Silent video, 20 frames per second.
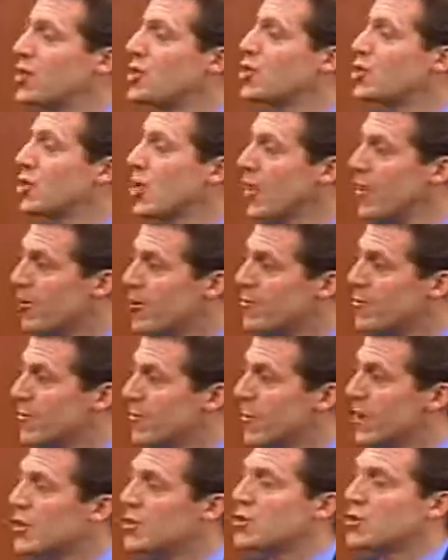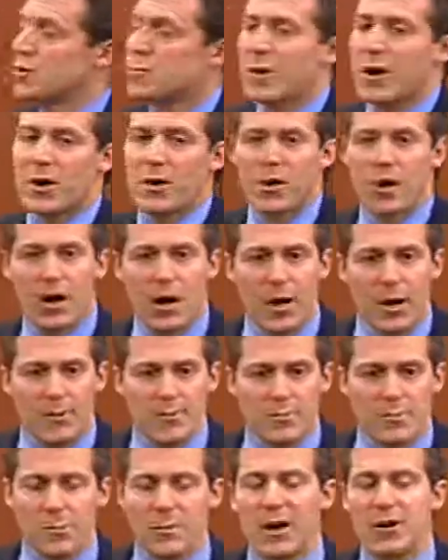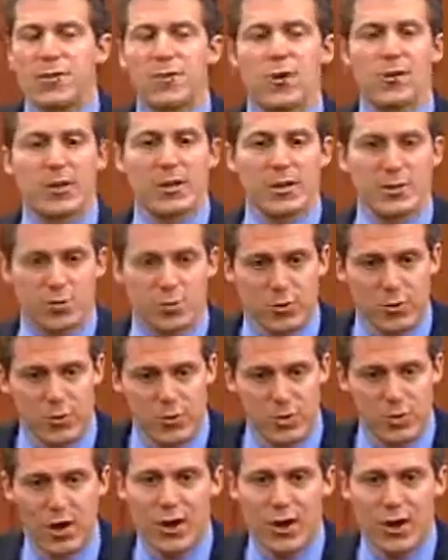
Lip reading: share information about comps, about their interest,